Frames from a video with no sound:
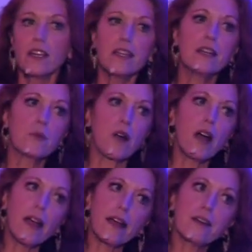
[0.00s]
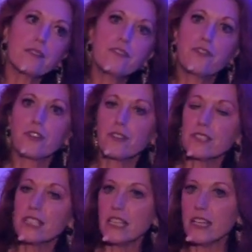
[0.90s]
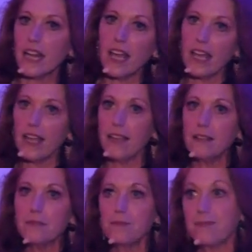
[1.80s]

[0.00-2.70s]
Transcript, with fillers: you know, were hired for TNA,